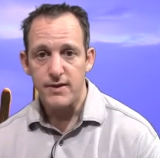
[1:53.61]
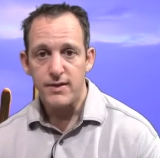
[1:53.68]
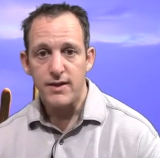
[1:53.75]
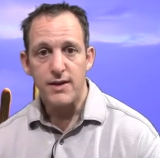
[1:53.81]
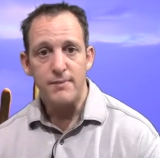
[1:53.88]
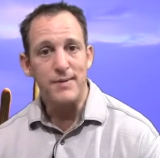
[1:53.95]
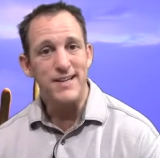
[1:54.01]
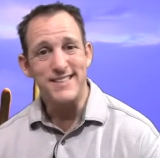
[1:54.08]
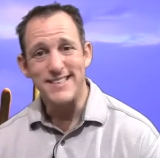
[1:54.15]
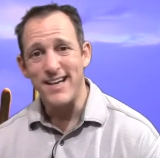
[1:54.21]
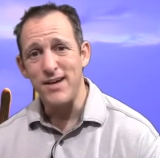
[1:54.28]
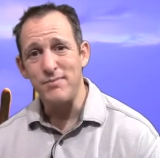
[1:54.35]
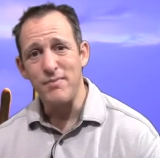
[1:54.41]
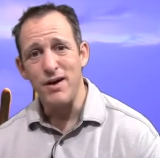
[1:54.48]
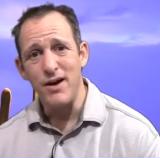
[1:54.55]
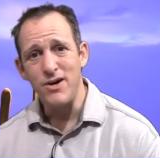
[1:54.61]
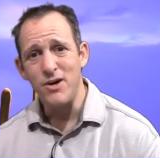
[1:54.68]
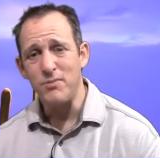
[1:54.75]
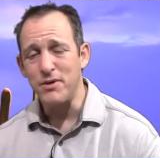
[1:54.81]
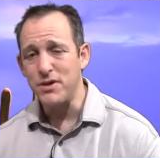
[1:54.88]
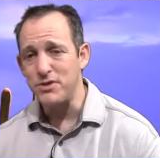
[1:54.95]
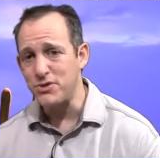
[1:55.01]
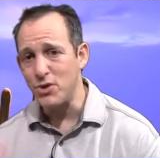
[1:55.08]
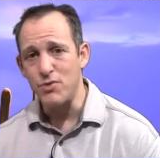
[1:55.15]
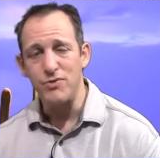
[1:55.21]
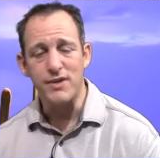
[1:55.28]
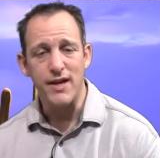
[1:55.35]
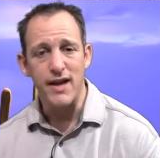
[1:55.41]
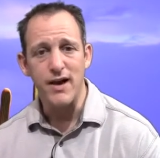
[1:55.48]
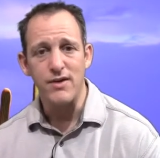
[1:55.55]
It might sound minor because they're over the
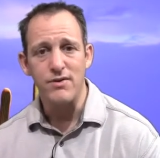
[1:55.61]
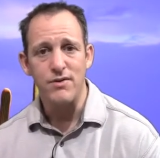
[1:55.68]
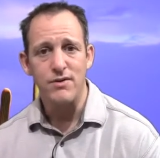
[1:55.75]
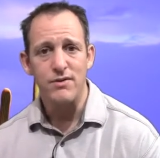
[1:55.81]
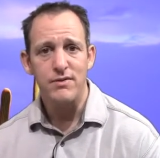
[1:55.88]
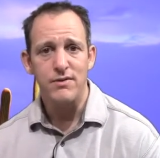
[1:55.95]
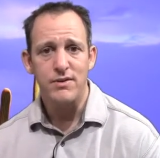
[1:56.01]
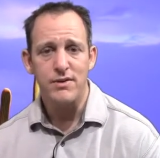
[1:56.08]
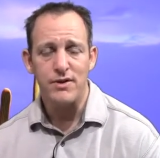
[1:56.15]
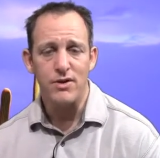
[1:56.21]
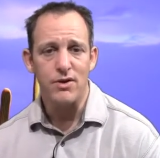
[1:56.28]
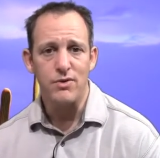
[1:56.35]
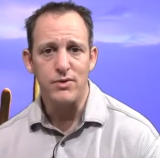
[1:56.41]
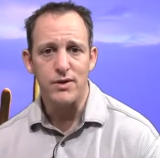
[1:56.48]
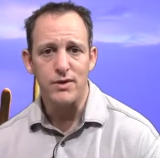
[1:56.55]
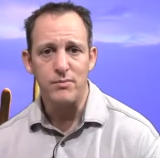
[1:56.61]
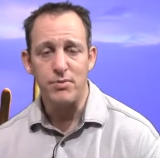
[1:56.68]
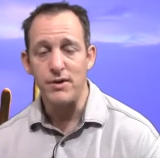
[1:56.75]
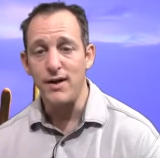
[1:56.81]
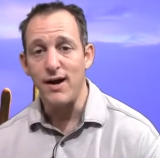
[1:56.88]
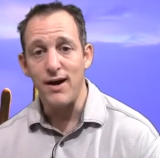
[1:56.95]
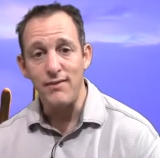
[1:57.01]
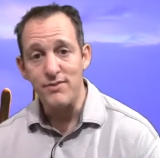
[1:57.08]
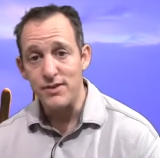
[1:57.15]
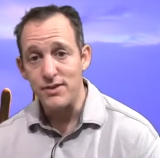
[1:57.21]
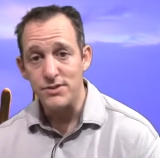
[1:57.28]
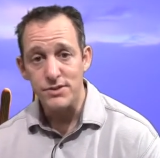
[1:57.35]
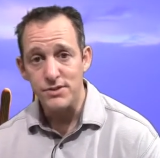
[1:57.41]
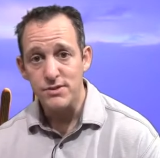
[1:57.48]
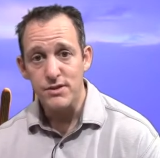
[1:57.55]
counter, you know, and pretty
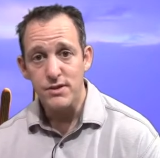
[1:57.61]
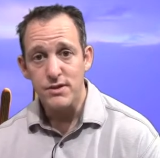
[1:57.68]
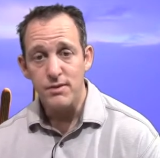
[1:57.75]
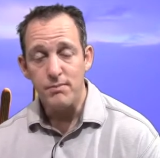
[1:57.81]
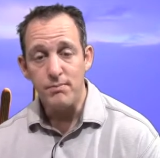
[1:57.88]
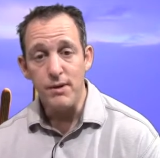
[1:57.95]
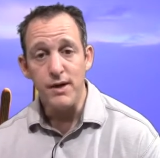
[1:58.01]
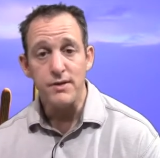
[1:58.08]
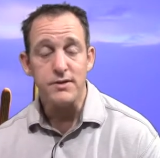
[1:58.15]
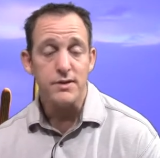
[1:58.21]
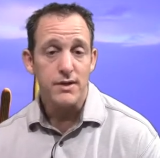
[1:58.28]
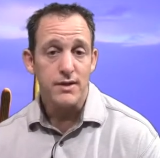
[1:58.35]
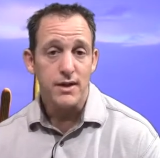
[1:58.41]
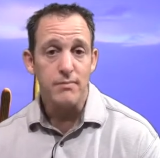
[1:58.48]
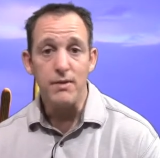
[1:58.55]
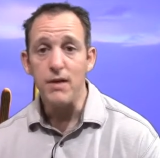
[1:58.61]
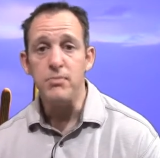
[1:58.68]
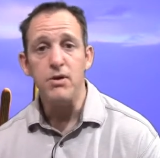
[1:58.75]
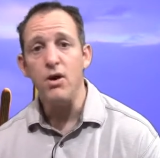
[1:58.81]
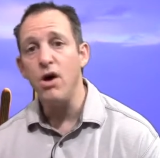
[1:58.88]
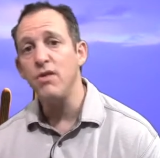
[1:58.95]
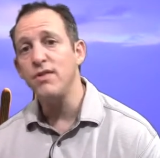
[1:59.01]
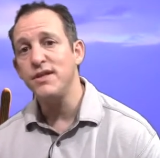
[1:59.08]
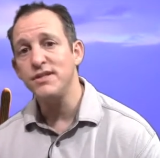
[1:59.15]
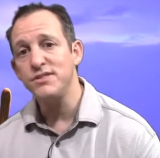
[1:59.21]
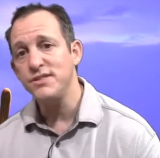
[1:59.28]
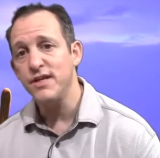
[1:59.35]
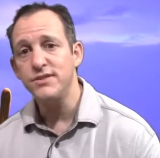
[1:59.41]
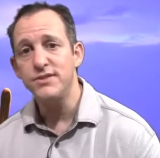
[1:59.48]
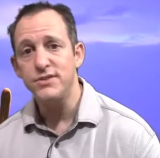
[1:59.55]
obvious, but it may be all that is
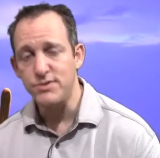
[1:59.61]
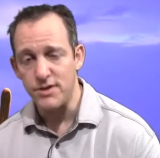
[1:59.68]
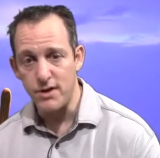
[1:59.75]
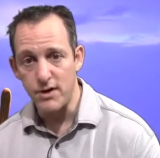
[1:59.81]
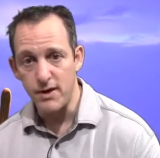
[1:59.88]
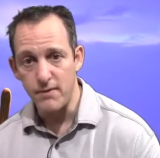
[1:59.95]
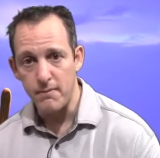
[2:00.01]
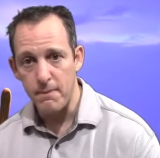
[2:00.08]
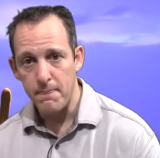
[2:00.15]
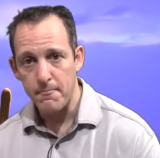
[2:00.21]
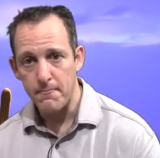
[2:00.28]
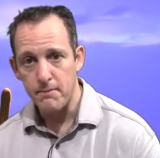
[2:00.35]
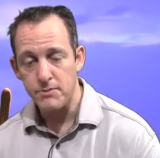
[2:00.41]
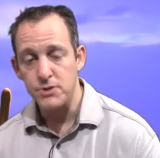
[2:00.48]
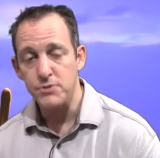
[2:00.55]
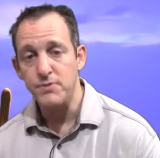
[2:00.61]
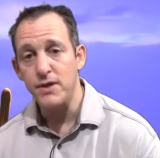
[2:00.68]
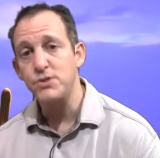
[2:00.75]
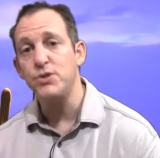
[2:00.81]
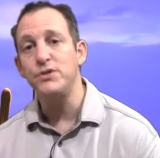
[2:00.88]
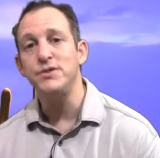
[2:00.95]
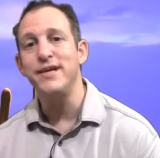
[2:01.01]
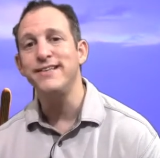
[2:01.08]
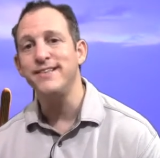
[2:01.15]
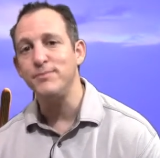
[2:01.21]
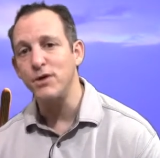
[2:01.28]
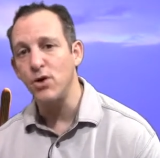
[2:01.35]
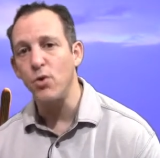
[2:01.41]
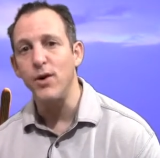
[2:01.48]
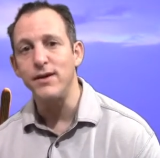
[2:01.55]
necessary. Just make sure to take them
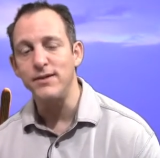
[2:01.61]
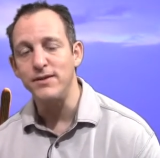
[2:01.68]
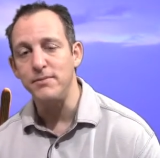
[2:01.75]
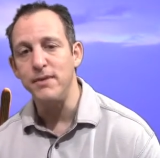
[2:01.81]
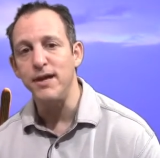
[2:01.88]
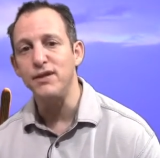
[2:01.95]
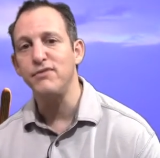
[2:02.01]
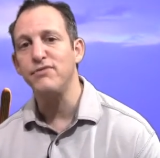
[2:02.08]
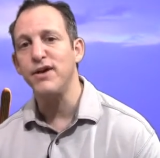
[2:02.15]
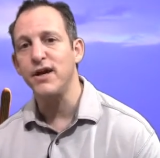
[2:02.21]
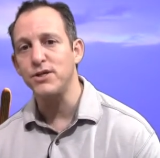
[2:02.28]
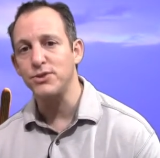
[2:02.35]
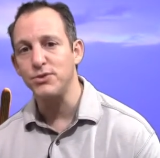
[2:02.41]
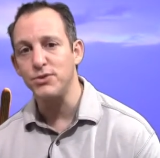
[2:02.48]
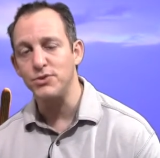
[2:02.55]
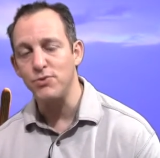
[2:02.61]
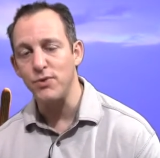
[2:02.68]
according to the manufacturer's